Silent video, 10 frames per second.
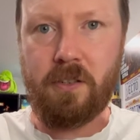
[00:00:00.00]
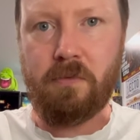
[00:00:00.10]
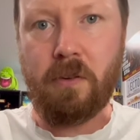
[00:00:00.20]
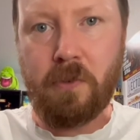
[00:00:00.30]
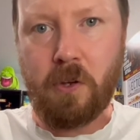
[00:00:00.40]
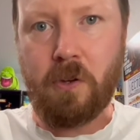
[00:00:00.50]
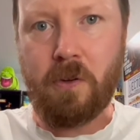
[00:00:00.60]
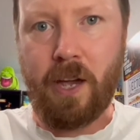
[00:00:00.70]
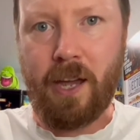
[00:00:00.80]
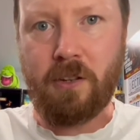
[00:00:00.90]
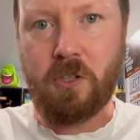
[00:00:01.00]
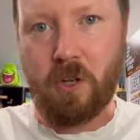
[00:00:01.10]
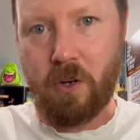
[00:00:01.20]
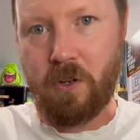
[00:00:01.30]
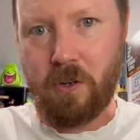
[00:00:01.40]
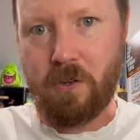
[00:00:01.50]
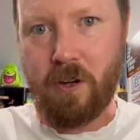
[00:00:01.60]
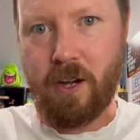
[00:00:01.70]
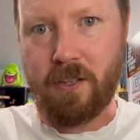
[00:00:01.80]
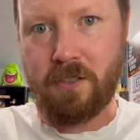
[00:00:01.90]
review and show you
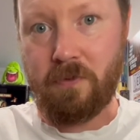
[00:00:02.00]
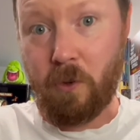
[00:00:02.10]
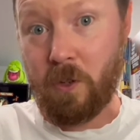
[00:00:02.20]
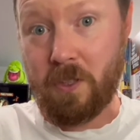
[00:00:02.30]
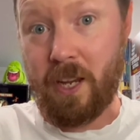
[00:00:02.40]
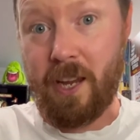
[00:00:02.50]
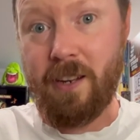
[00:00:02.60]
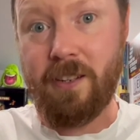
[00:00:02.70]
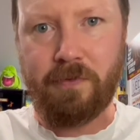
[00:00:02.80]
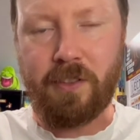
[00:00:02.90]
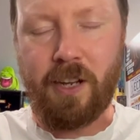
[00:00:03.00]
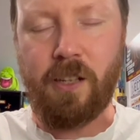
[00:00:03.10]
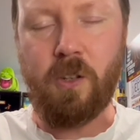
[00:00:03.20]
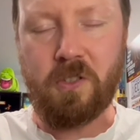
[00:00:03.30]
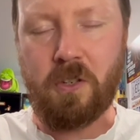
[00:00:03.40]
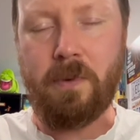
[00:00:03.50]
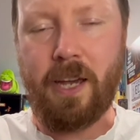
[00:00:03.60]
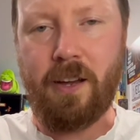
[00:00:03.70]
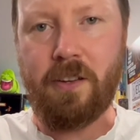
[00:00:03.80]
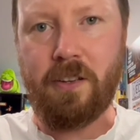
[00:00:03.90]
guys firsthand. I'll also
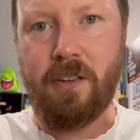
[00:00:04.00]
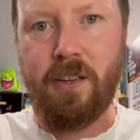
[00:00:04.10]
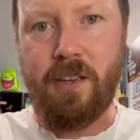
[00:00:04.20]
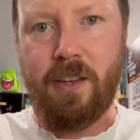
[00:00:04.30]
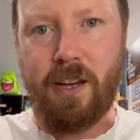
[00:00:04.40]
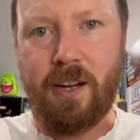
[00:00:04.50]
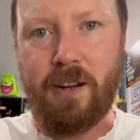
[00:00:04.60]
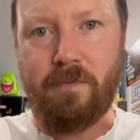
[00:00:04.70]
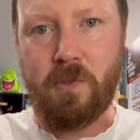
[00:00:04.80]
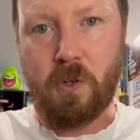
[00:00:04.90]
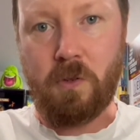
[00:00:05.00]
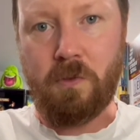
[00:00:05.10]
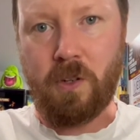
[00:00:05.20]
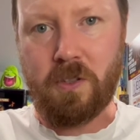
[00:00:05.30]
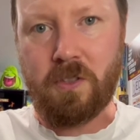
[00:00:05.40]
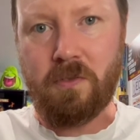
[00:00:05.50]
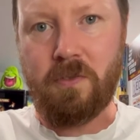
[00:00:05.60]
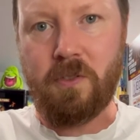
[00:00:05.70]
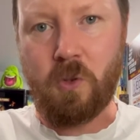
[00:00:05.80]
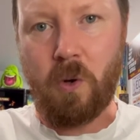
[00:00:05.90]
be able to um, do lots of
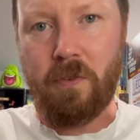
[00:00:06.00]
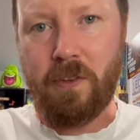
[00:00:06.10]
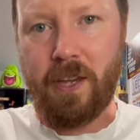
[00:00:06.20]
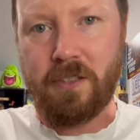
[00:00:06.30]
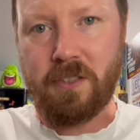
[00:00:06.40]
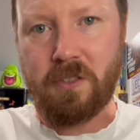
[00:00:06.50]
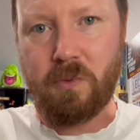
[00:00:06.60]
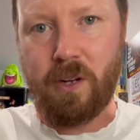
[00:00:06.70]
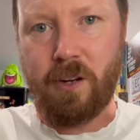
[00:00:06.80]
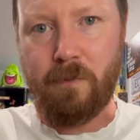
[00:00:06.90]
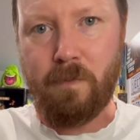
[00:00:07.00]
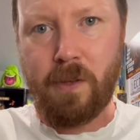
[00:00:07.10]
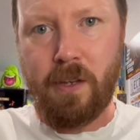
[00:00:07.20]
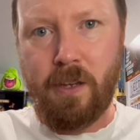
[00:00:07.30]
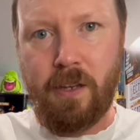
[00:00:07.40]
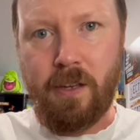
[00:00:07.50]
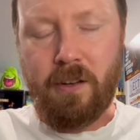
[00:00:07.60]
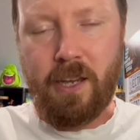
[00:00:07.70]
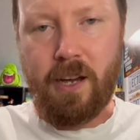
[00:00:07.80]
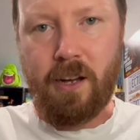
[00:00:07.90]
toy fairs as well.
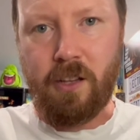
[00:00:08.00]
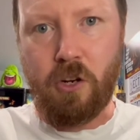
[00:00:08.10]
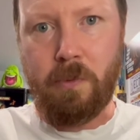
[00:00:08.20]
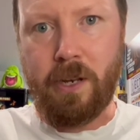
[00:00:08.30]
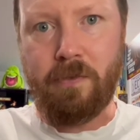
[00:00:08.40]
Now, a little bit of